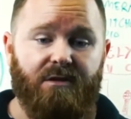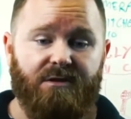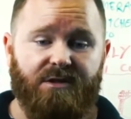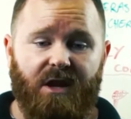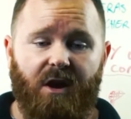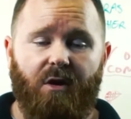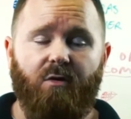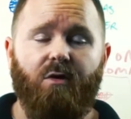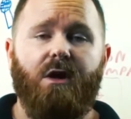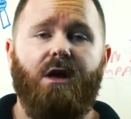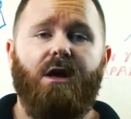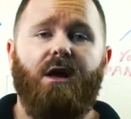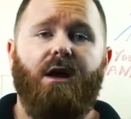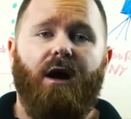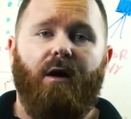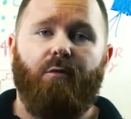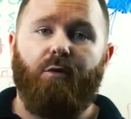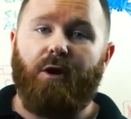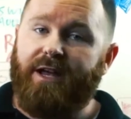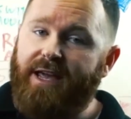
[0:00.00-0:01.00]
So
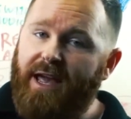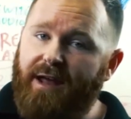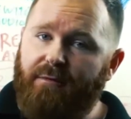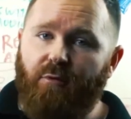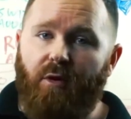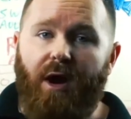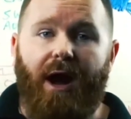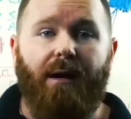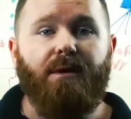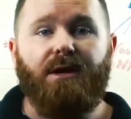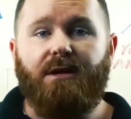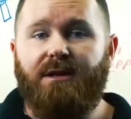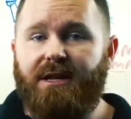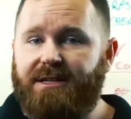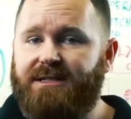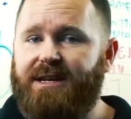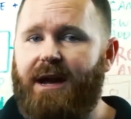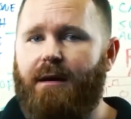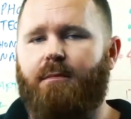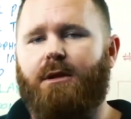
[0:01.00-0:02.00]
again, I'm going to
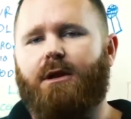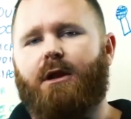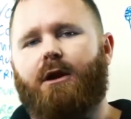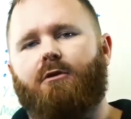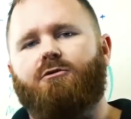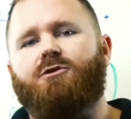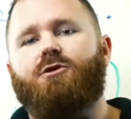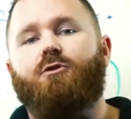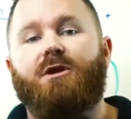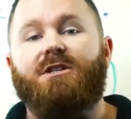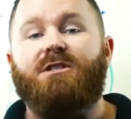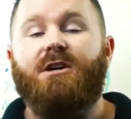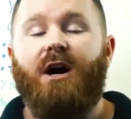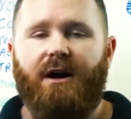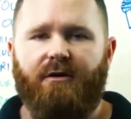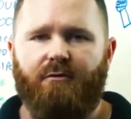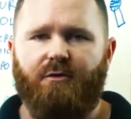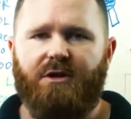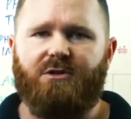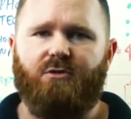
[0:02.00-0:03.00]
link down below to a
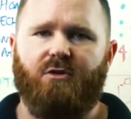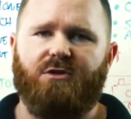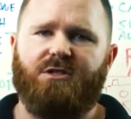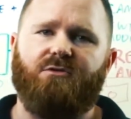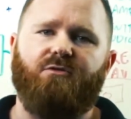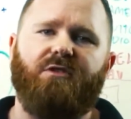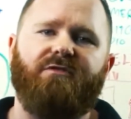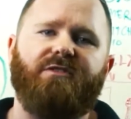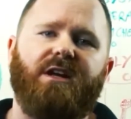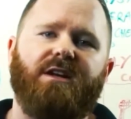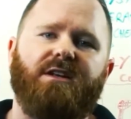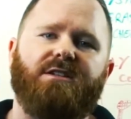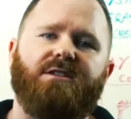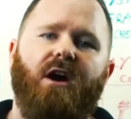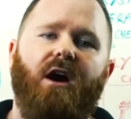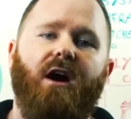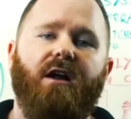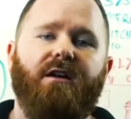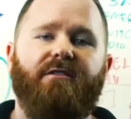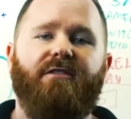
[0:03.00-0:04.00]
ton of resources. We've done a
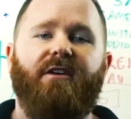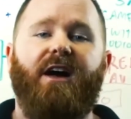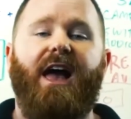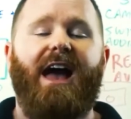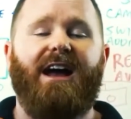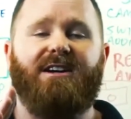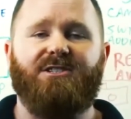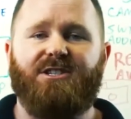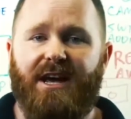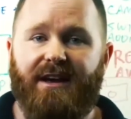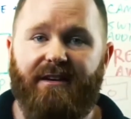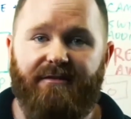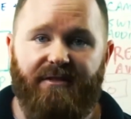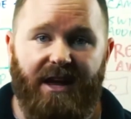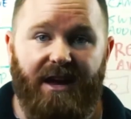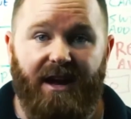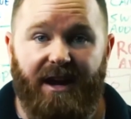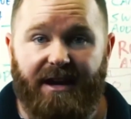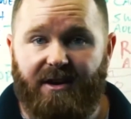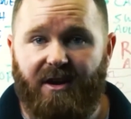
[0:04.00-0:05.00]
ton of hashtag
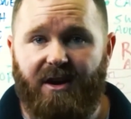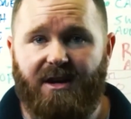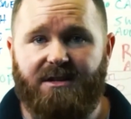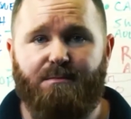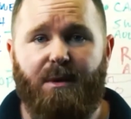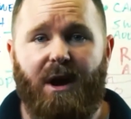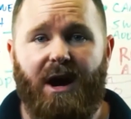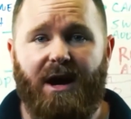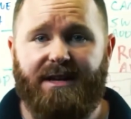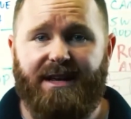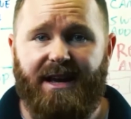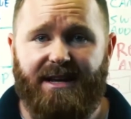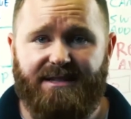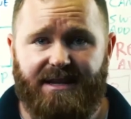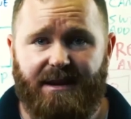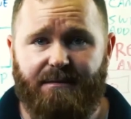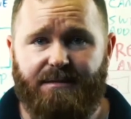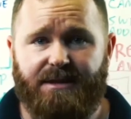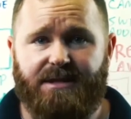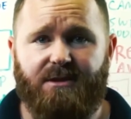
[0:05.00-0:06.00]
event icons
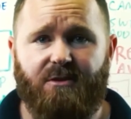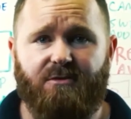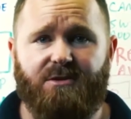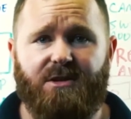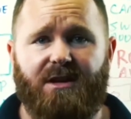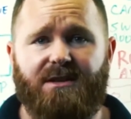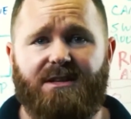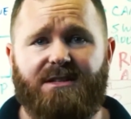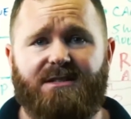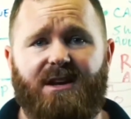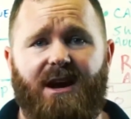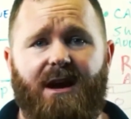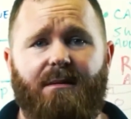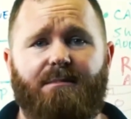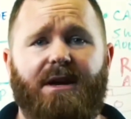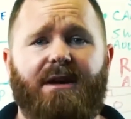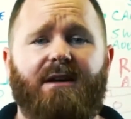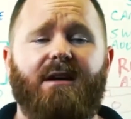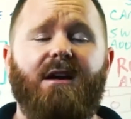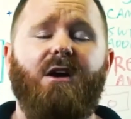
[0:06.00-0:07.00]
podcast episodes on this
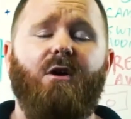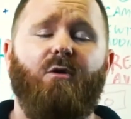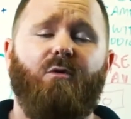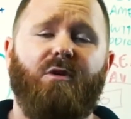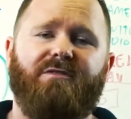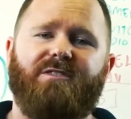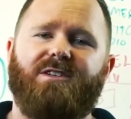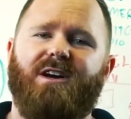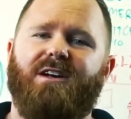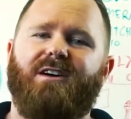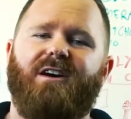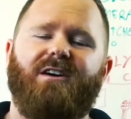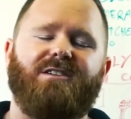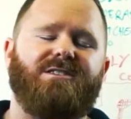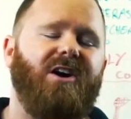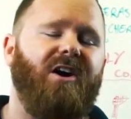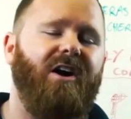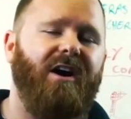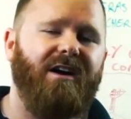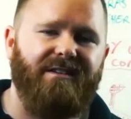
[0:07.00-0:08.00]
topic. We've done a
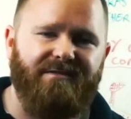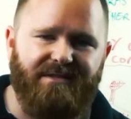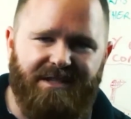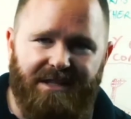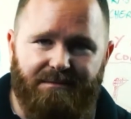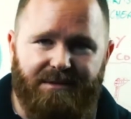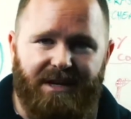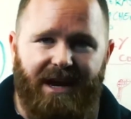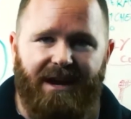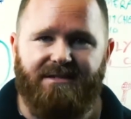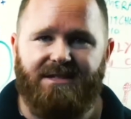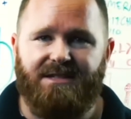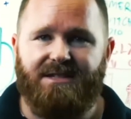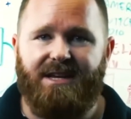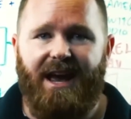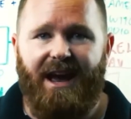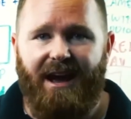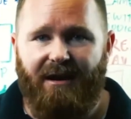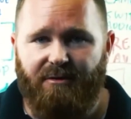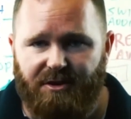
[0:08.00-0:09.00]
ton of deep dives
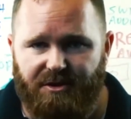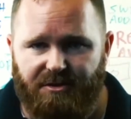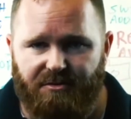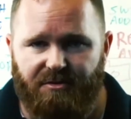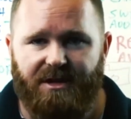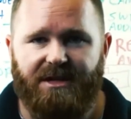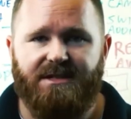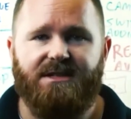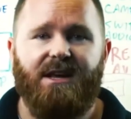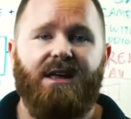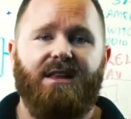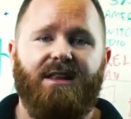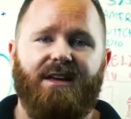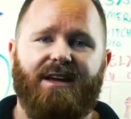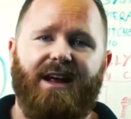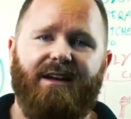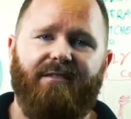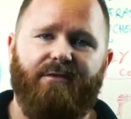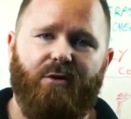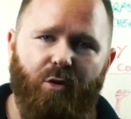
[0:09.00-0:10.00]
into how to do this,
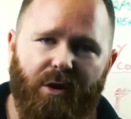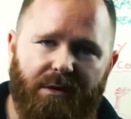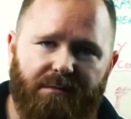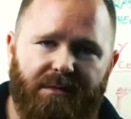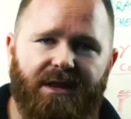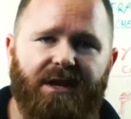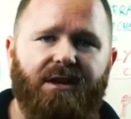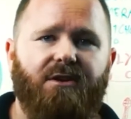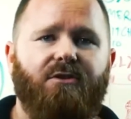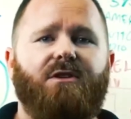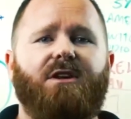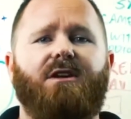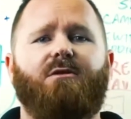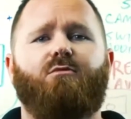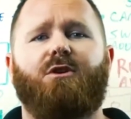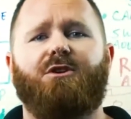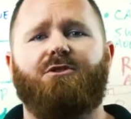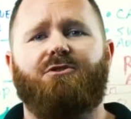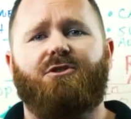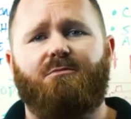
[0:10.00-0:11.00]
the kind of equipment that you
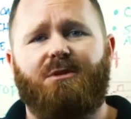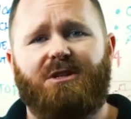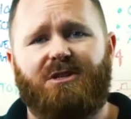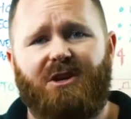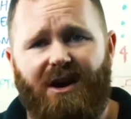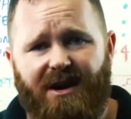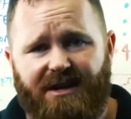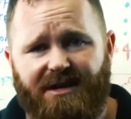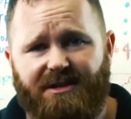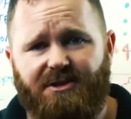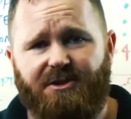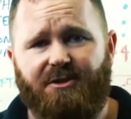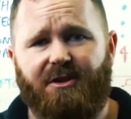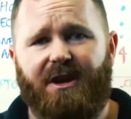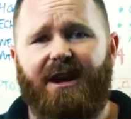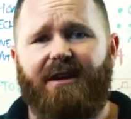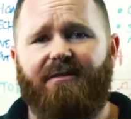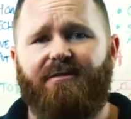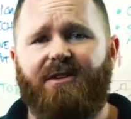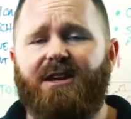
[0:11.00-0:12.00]
need, what you should be talking to
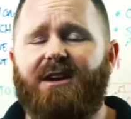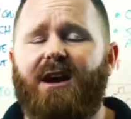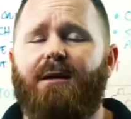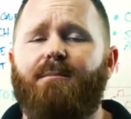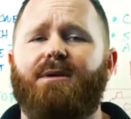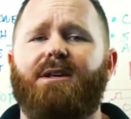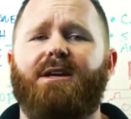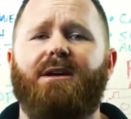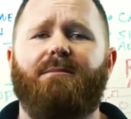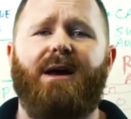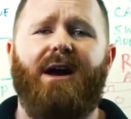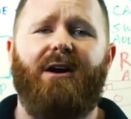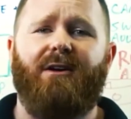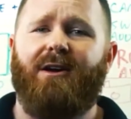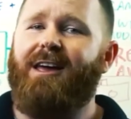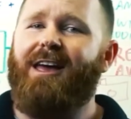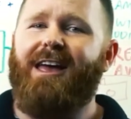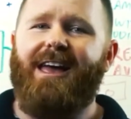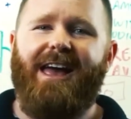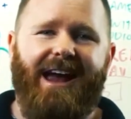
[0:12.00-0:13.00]
your AV company
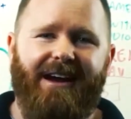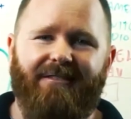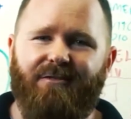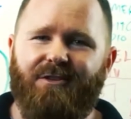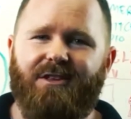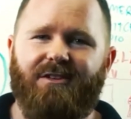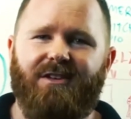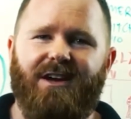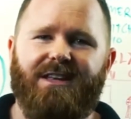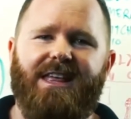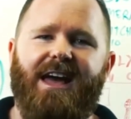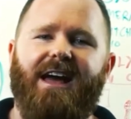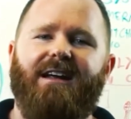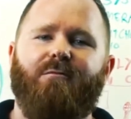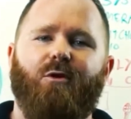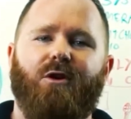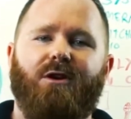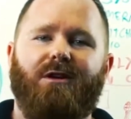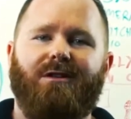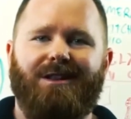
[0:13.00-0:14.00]
about, everything like
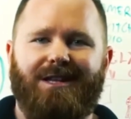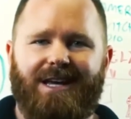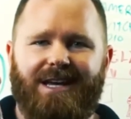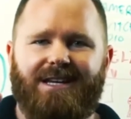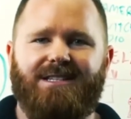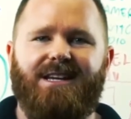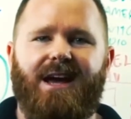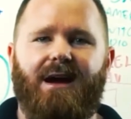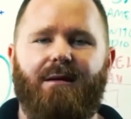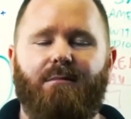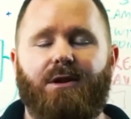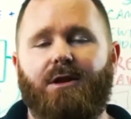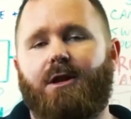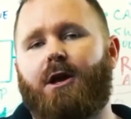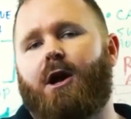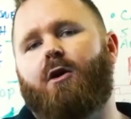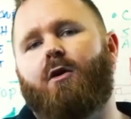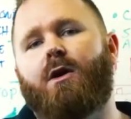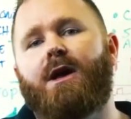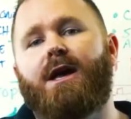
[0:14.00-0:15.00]
that. We're going to link down
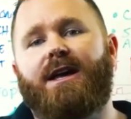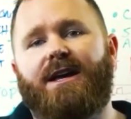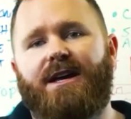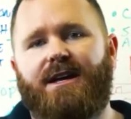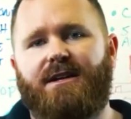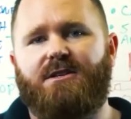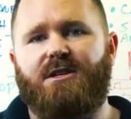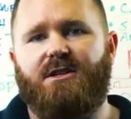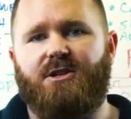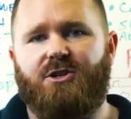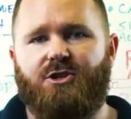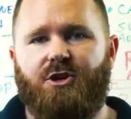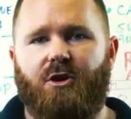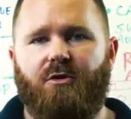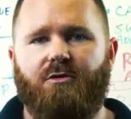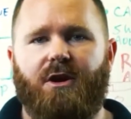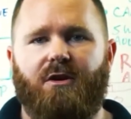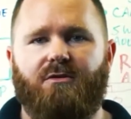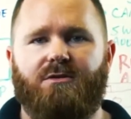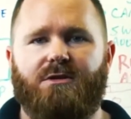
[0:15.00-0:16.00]
below into the
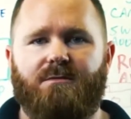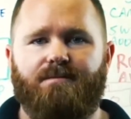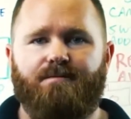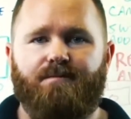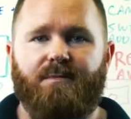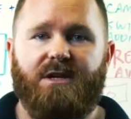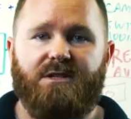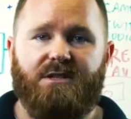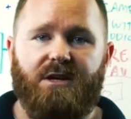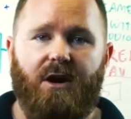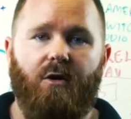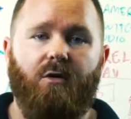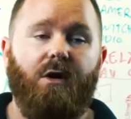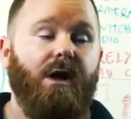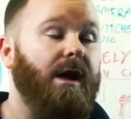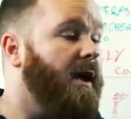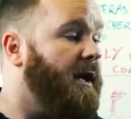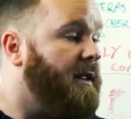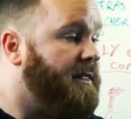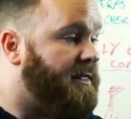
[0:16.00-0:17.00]
show notes. So
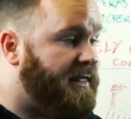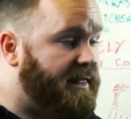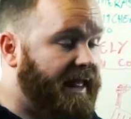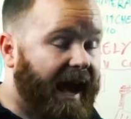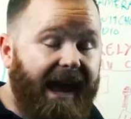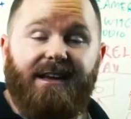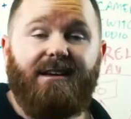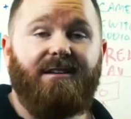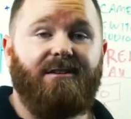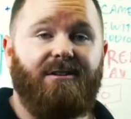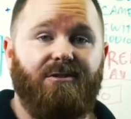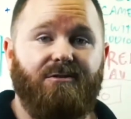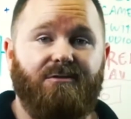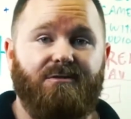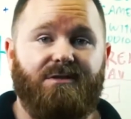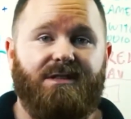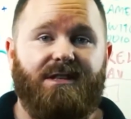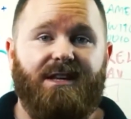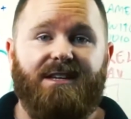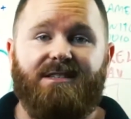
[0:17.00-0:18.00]
that
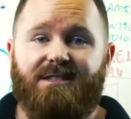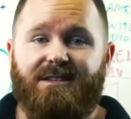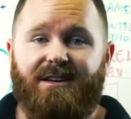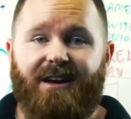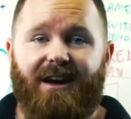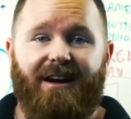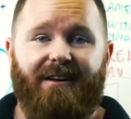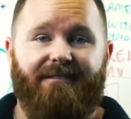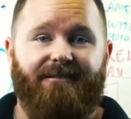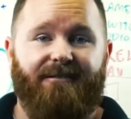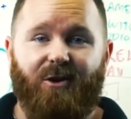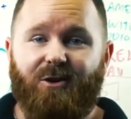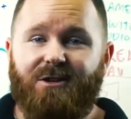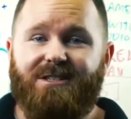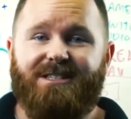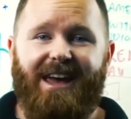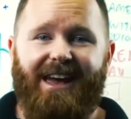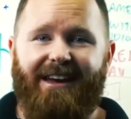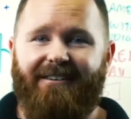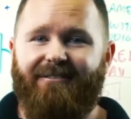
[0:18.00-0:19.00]
concludes this
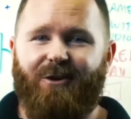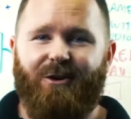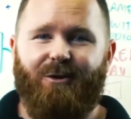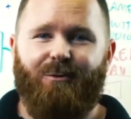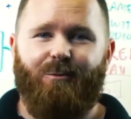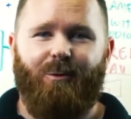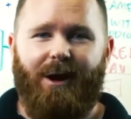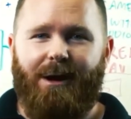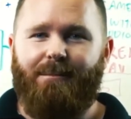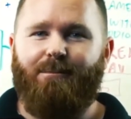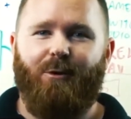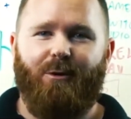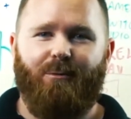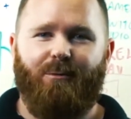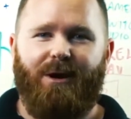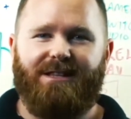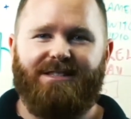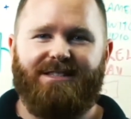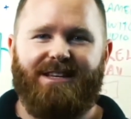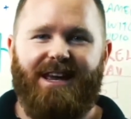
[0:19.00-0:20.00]
first ever
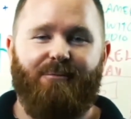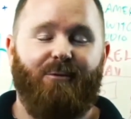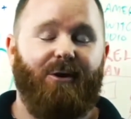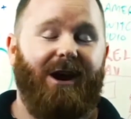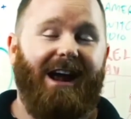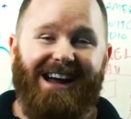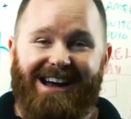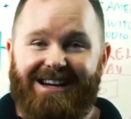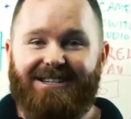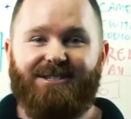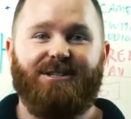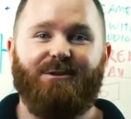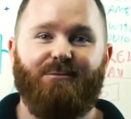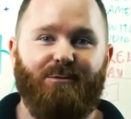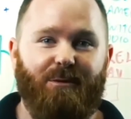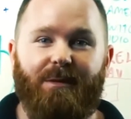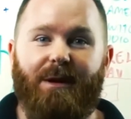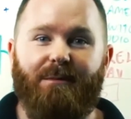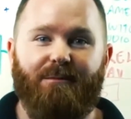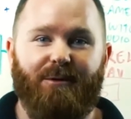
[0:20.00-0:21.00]
Whiteboard Wednesday where I actually
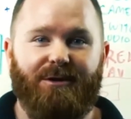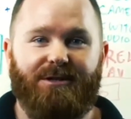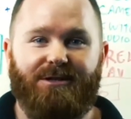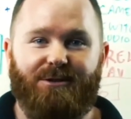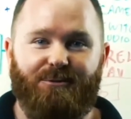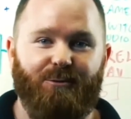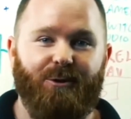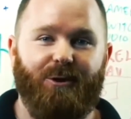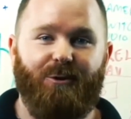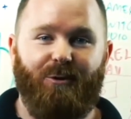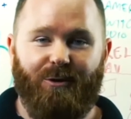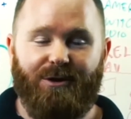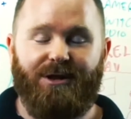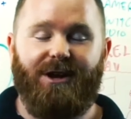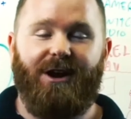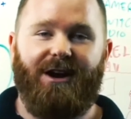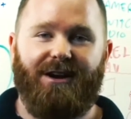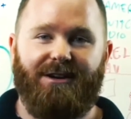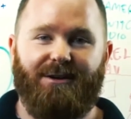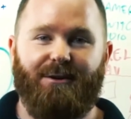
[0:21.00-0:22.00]
remembered to record
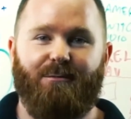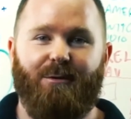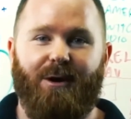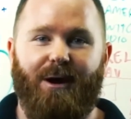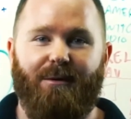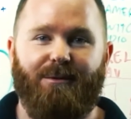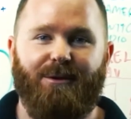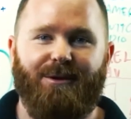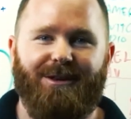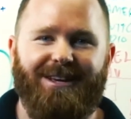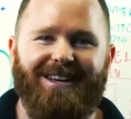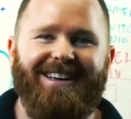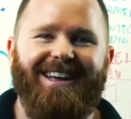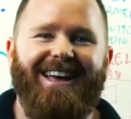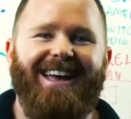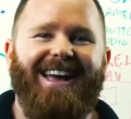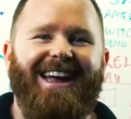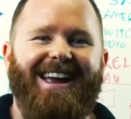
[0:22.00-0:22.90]
the audio properly.